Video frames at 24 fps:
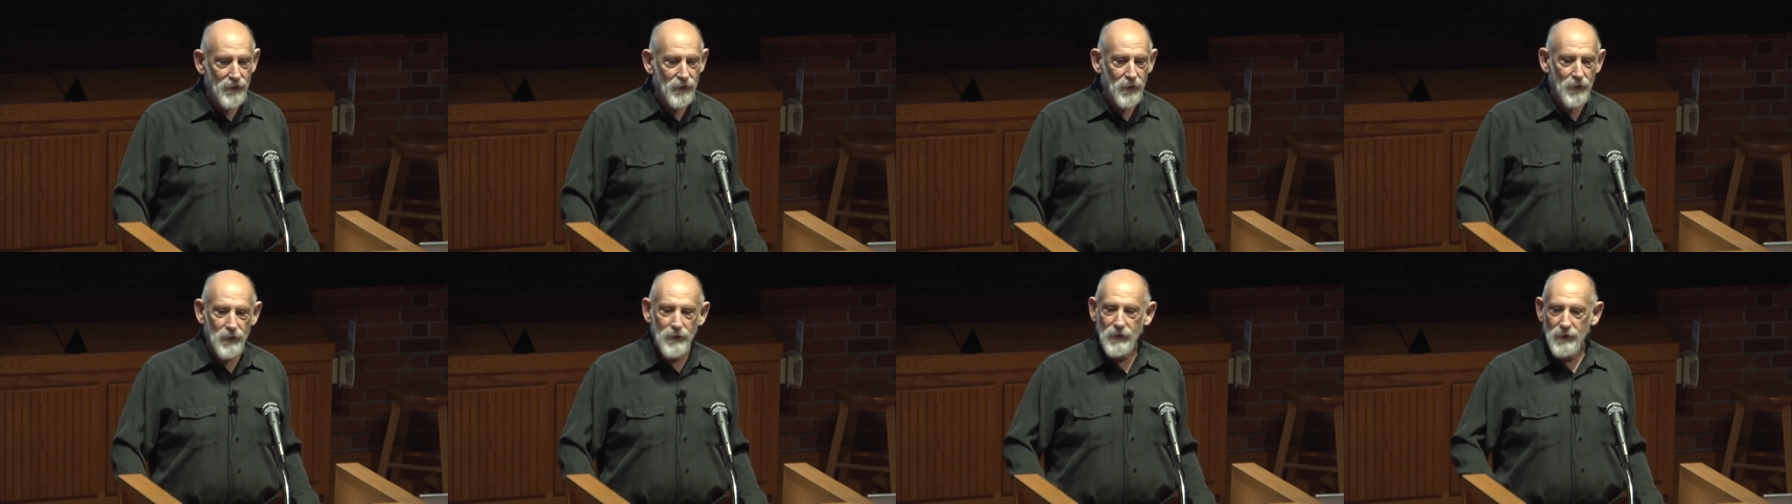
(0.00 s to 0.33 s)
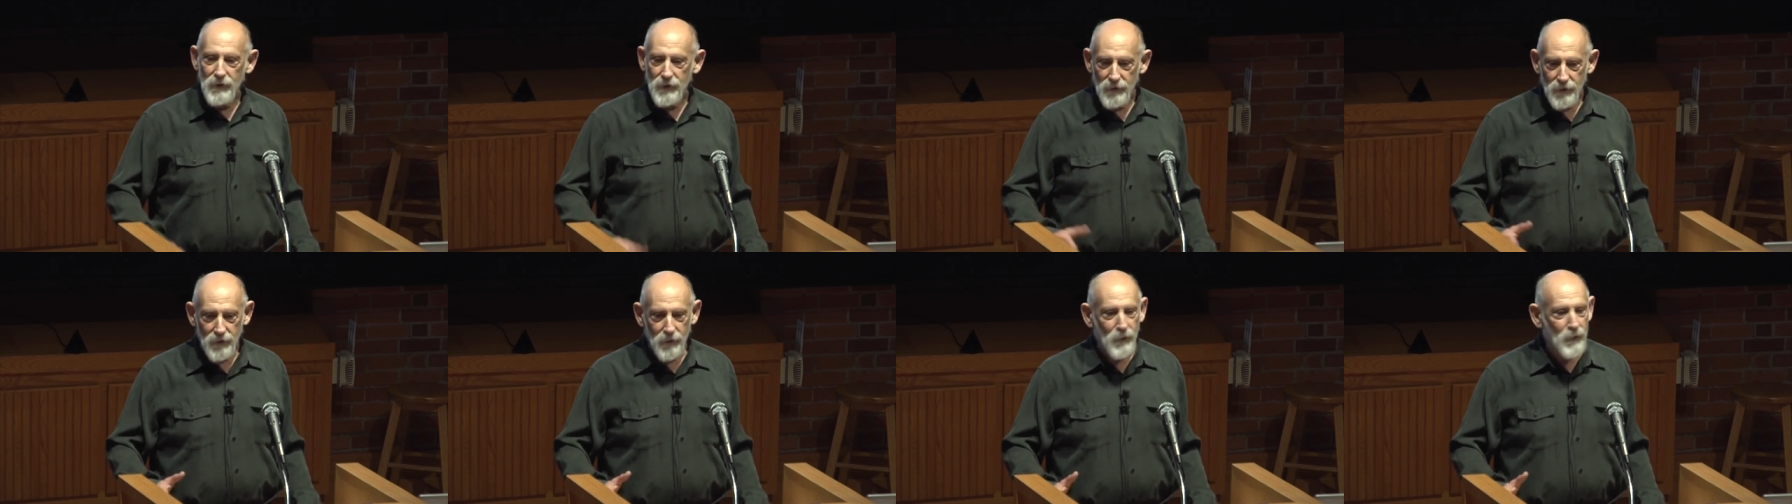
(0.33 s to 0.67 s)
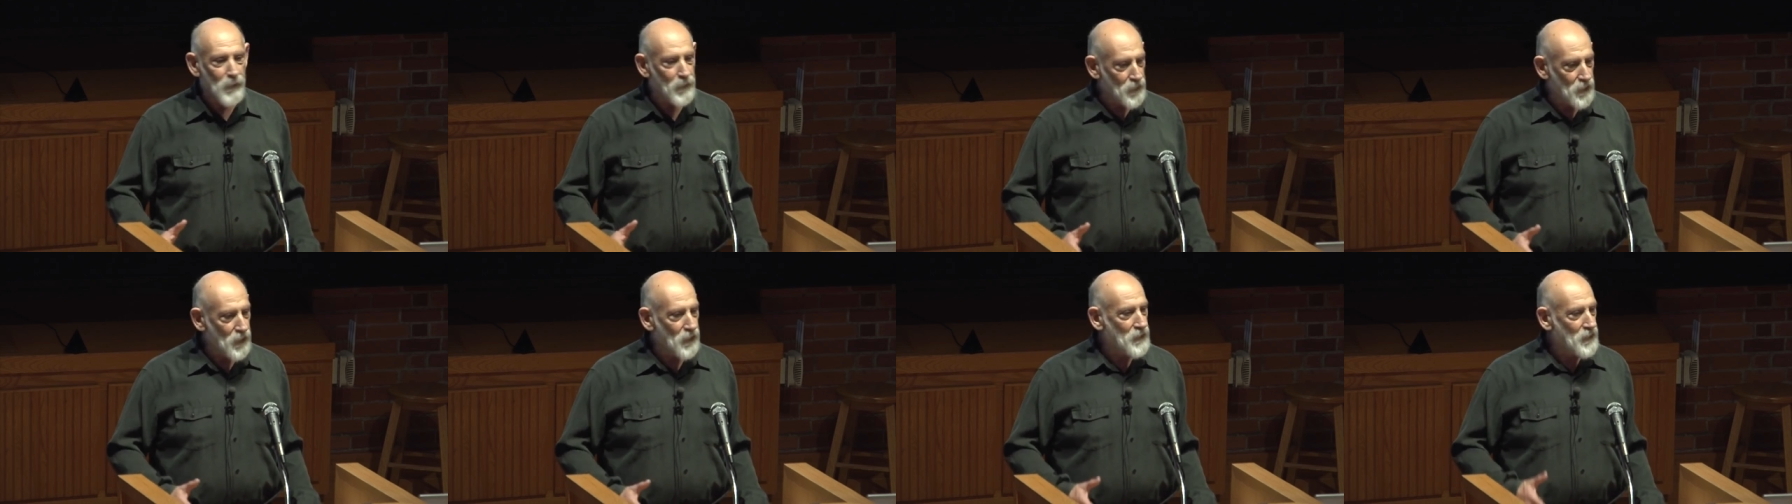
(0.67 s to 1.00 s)
or
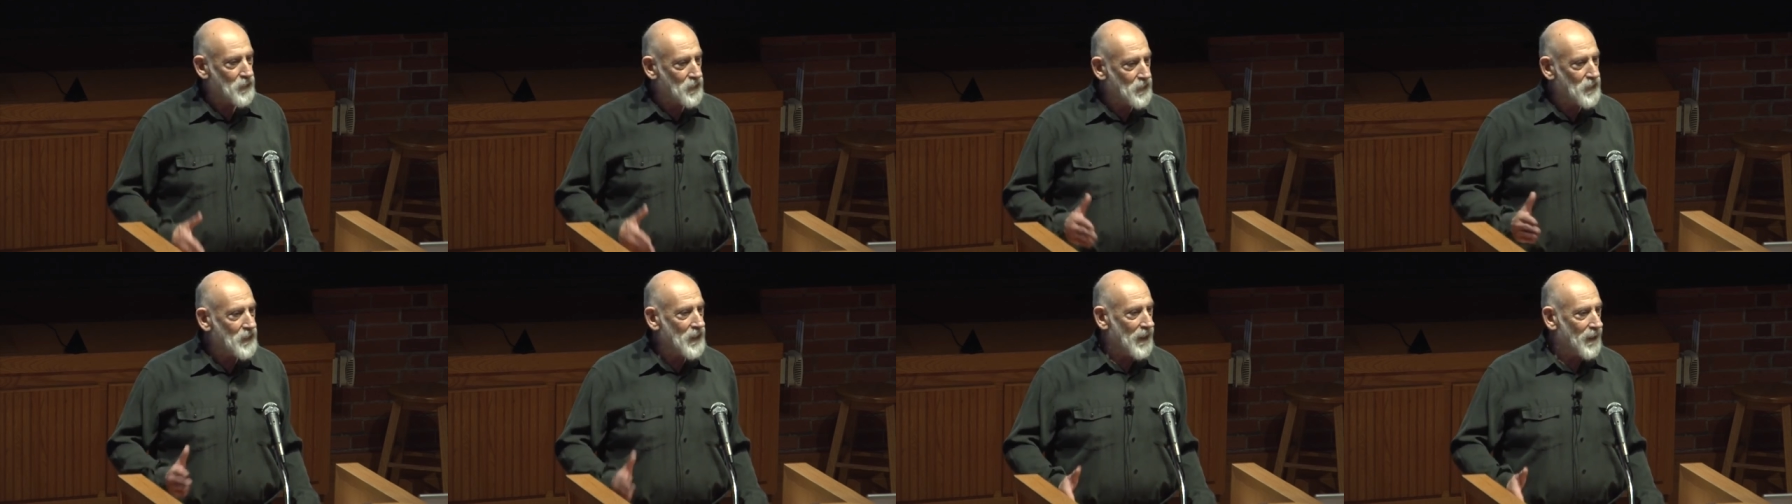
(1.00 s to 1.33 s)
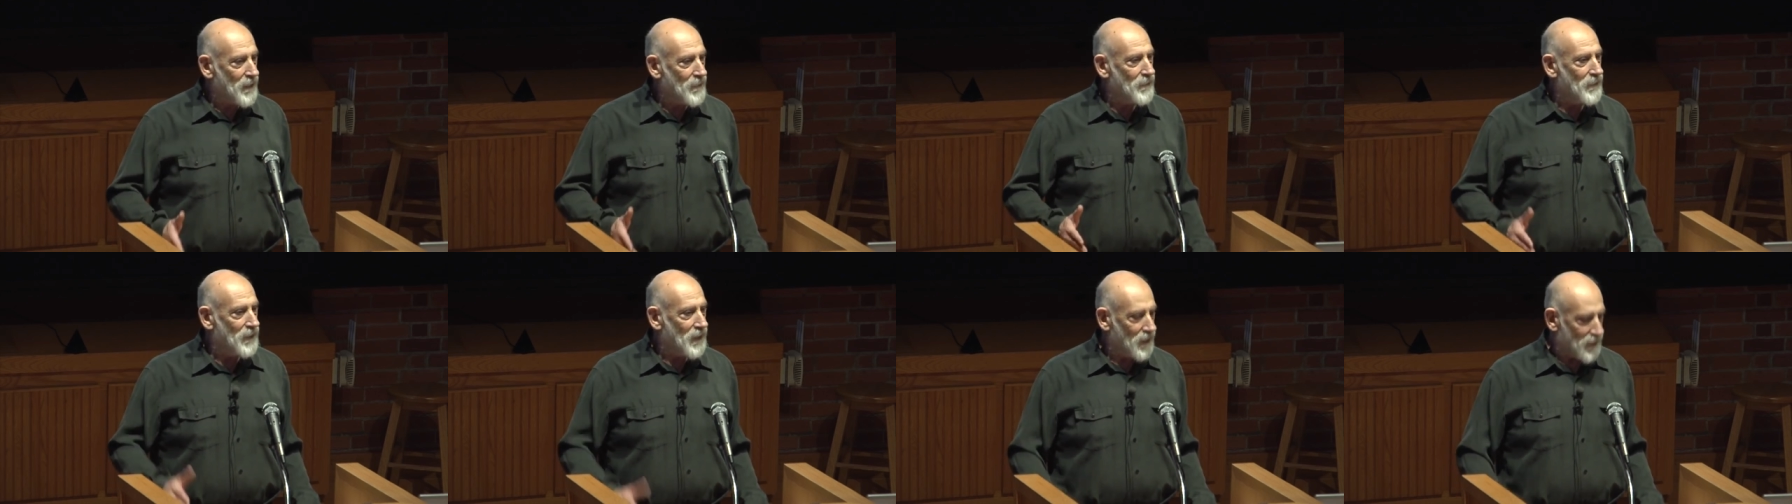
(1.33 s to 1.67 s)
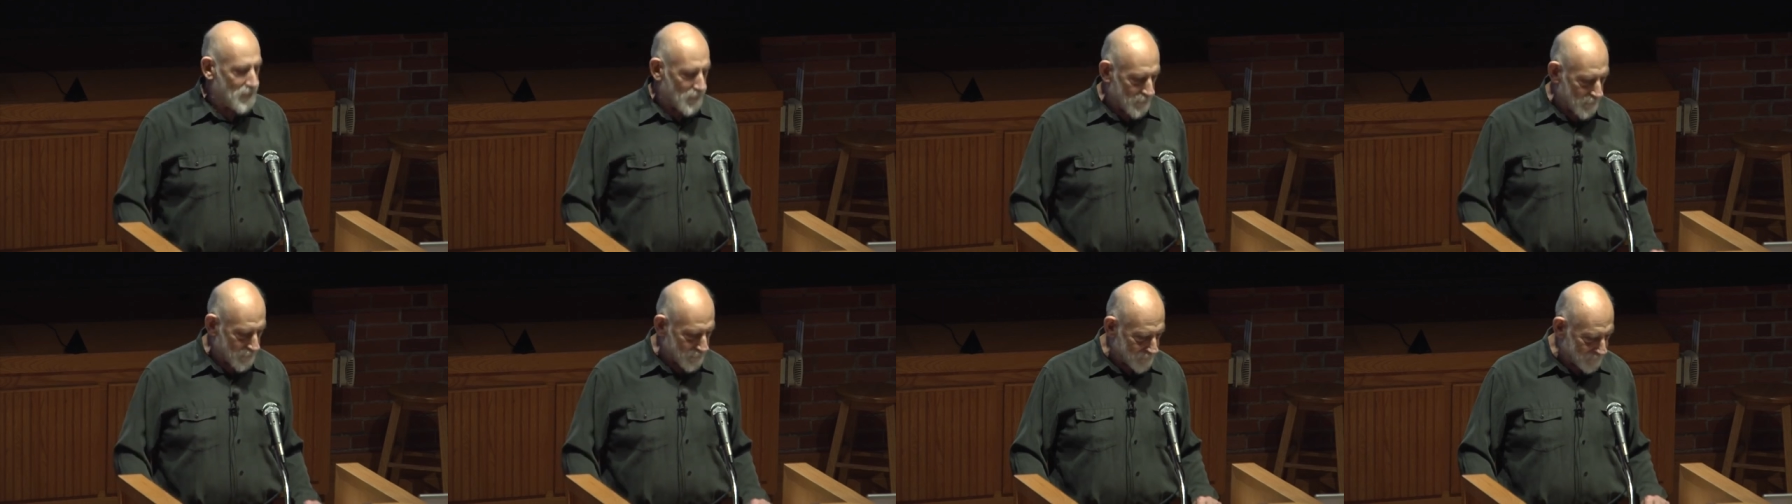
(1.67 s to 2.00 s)
to just seemed
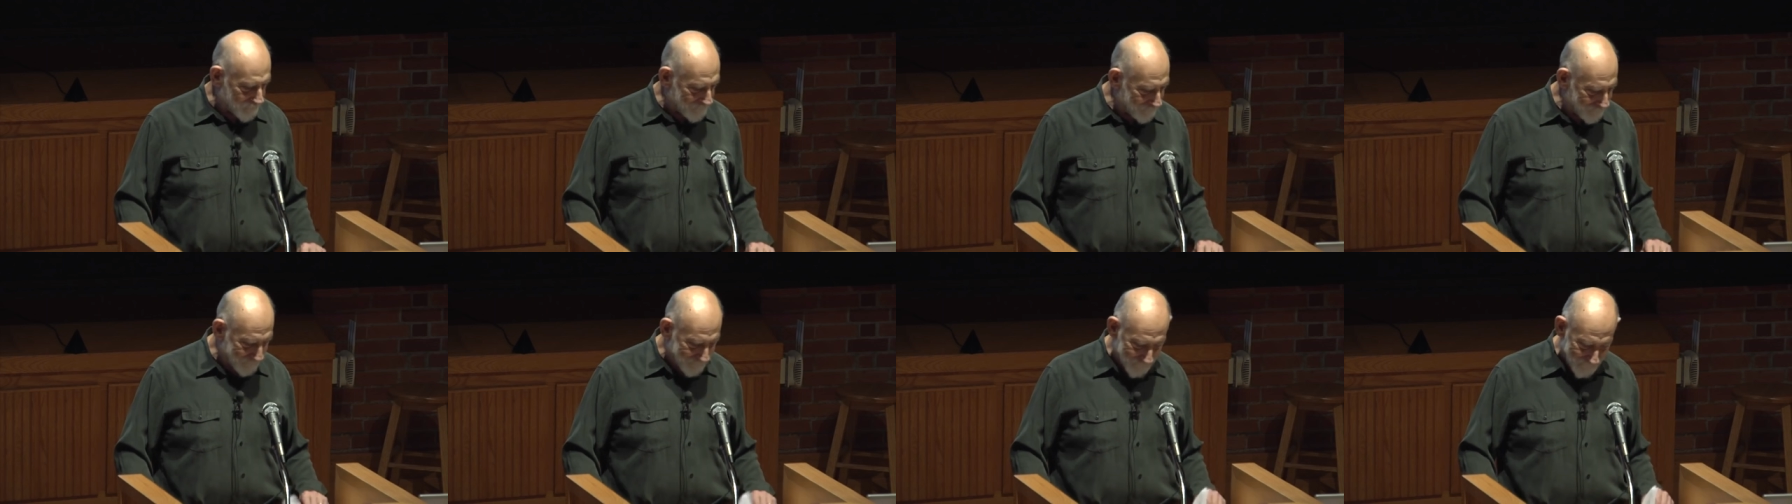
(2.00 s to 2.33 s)
um,